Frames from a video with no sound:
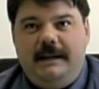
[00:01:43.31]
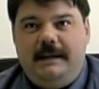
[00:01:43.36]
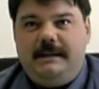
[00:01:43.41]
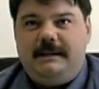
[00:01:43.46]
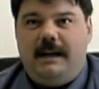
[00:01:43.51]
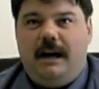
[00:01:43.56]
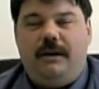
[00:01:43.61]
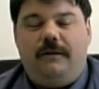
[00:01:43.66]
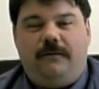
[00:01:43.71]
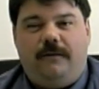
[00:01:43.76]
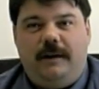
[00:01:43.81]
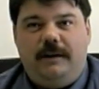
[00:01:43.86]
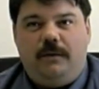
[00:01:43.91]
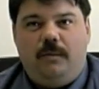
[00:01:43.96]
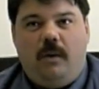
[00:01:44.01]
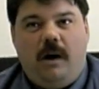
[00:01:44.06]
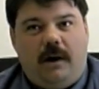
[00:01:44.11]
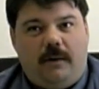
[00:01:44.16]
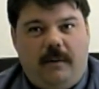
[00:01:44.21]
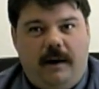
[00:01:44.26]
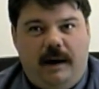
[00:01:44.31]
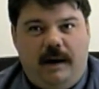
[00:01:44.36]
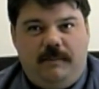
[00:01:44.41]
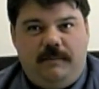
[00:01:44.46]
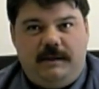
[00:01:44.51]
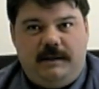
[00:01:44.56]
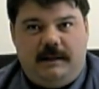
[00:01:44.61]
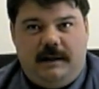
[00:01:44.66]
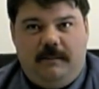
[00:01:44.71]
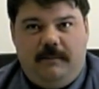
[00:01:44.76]
He's not afraid to walk right up
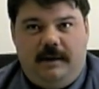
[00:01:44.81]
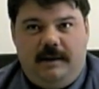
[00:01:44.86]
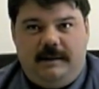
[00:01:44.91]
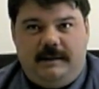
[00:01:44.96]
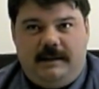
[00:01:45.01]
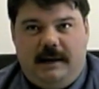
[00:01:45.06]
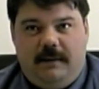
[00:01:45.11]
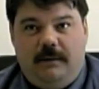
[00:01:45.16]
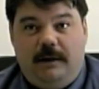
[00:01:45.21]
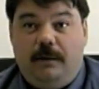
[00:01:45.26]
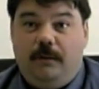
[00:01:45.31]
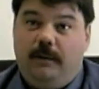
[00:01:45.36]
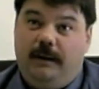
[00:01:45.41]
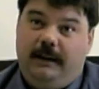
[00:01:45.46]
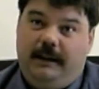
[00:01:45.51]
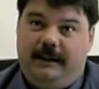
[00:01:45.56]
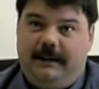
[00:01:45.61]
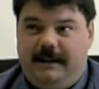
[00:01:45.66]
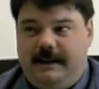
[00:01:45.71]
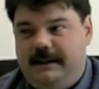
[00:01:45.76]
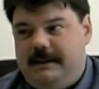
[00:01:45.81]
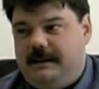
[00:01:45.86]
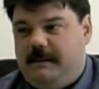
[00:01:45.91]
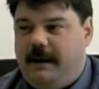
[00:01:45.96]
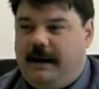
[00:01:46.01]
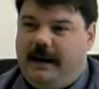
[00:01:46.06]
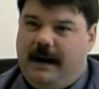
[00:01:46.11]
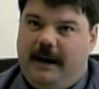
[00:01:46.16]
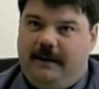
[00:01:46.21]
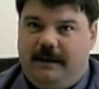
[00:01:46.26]
to someone and say what he really thinks
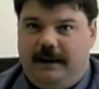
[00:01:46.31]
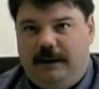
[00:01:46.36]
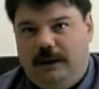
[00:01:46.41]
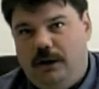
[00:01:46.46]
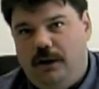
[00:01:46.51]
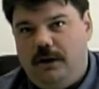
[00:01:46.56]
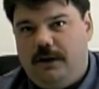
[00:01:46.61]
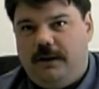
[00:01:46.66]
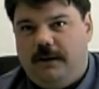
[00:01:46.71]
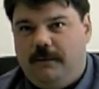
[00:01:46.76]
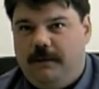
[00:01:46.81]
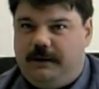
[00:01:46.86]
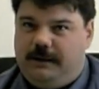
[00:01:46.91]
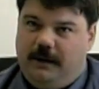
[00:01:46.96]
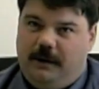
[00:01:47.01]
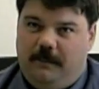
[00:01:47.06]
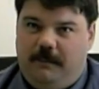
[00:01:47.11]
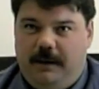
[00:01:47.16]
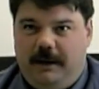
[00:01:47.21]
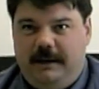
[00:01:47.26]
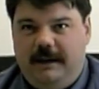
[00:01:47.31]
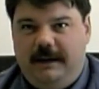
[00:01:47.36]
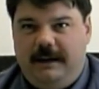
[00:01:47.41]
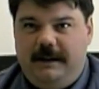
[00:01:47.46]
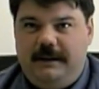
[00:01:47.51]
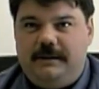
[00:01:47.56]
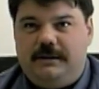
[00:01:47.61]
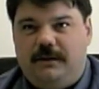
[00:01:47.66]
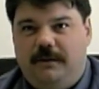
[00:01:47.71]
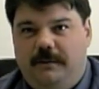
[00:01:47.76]
about how they look or what their opinion
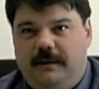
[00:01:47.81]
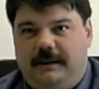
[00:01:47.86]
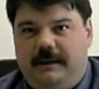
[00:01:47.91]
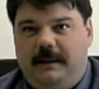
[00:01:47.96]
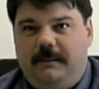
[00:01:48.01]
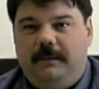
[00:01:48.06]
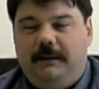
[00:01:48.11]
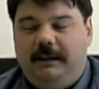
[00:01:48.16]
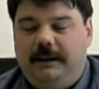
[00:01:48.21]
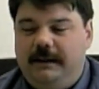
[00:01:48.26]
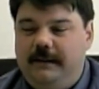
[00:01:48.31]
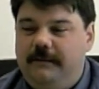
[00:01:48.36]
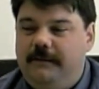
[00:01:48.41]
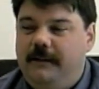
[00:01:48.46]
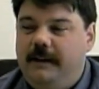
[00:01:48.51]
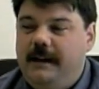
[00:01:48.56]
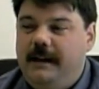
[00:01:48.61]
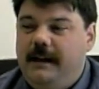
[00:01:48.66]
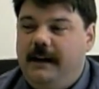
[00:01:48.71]
is or what they believe.